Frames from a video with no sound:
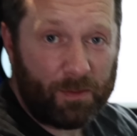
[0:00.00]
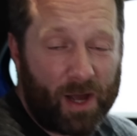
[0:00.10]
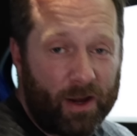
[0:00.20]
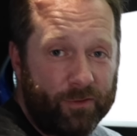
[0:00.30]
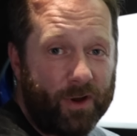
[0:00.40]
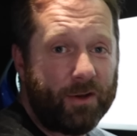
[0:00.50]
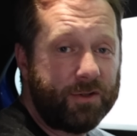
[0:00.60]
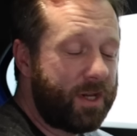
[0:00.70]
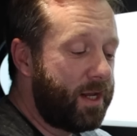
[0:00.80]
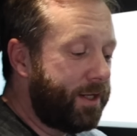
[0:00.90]

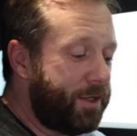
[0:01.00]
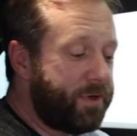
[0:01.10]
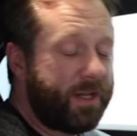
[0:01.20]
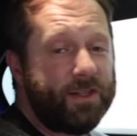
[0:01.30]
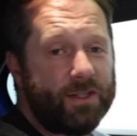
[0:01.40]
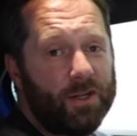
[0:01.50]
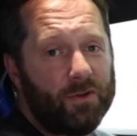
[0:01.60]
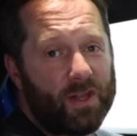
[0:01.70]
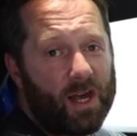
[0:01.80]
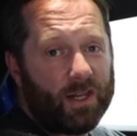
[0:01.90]
background, you can
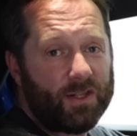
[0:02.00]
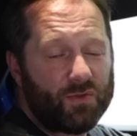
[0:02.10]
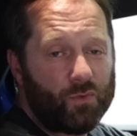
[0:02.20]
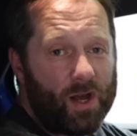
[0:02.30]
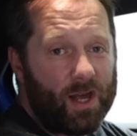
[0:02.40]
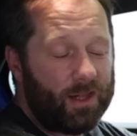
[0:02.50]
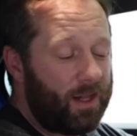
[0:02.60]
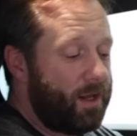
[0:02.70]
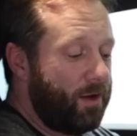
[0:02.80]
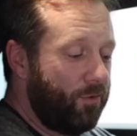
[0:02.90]
do that as well.
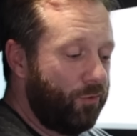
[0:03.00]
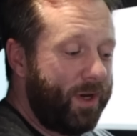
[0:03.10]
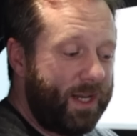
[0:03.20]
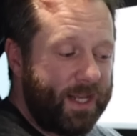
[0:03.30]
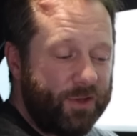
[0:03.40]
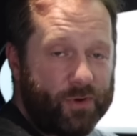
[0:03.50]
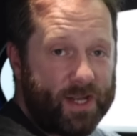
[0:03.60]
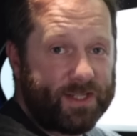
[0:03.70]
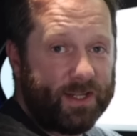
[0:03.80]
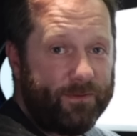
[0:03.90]
Really
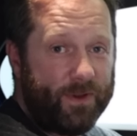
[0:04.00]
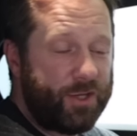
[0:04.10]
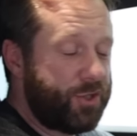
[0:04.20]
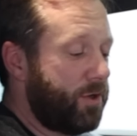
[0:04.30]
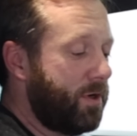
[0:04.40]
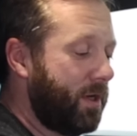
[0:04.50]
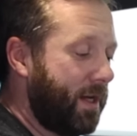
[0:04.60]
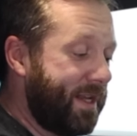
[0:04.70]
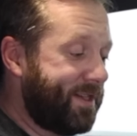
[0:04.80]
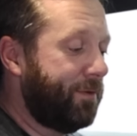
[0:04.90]
interesting feature.
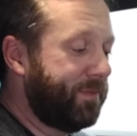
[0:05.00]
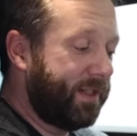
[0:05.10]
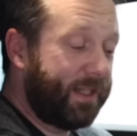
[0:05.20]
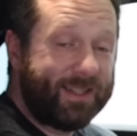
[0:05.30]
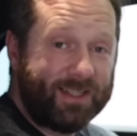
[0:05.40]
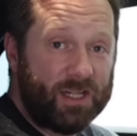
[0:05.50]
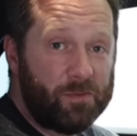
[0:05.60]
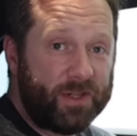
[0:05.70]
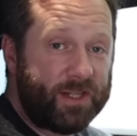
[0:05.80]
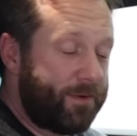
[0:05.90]
It's something that's a little
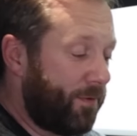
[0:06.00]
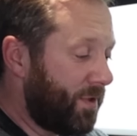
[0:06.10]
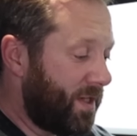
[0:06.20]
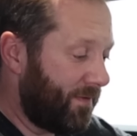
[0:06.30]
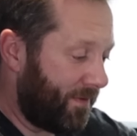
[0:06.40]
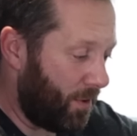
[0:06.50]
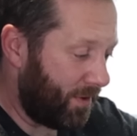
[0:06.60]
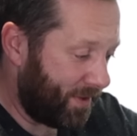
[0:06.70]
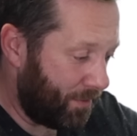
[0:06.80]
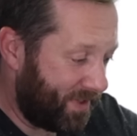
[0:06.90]
bit different. You've
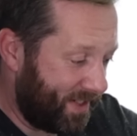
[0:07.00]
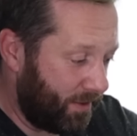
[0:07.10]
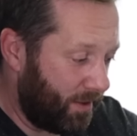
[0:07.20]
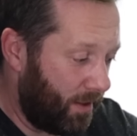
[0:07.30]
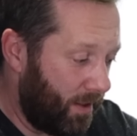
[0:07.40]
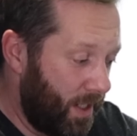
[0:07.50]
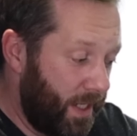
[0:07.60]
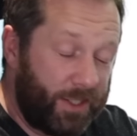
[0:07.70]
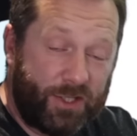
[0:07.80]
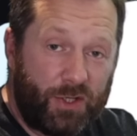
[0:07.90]
also still got
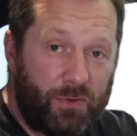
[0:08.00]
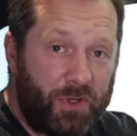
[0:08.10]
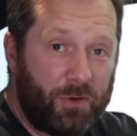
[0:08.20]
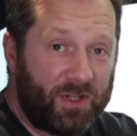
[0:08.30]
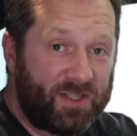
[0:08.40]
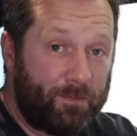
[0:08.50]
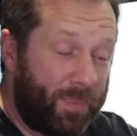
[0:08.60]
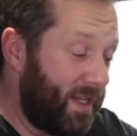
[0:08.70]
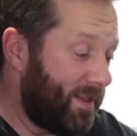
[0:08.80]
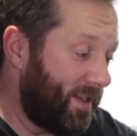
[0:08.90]
2
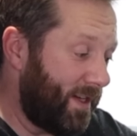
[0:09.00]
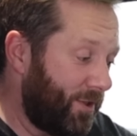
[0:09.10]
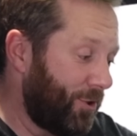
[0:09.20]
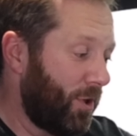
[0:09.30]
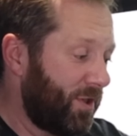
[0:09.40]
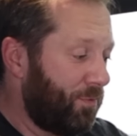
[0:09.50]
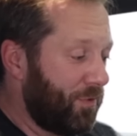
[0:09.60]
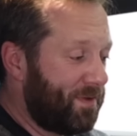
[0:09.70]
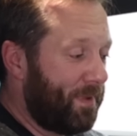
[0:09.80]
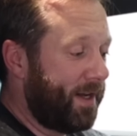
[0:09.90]
USB-C charge
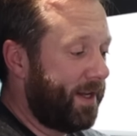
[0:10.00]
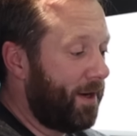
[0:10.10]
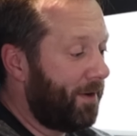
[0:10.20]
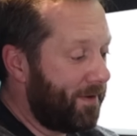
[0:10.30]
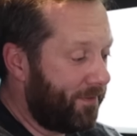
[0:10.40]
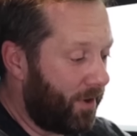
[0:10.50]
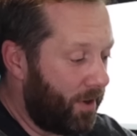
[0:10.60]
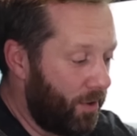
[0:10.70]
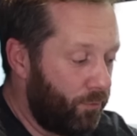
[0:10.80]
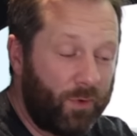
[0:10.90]
points back here. You've got
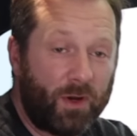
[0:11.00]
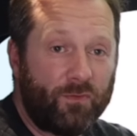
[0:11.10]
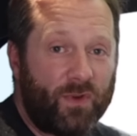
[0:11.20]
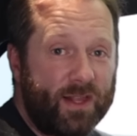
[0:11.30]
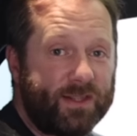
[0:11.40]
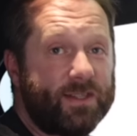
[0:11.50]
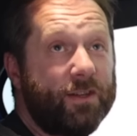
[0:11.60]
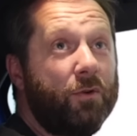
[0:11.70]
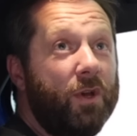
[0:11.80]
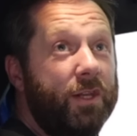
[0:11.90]
rear vents,
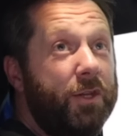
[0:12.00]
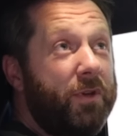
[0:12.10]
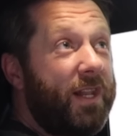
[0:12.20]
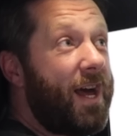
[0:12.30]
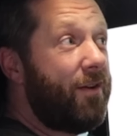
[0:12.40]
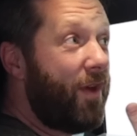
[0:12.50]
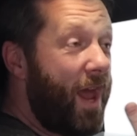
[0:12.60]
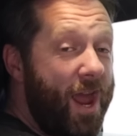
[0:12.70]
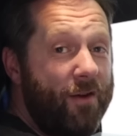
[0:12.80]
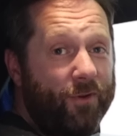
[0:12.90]
so you can have
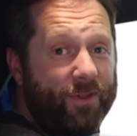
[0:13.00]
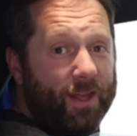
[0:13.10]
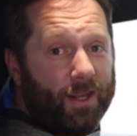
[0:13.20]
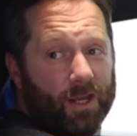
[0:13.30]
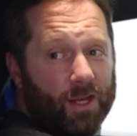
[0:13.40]
everything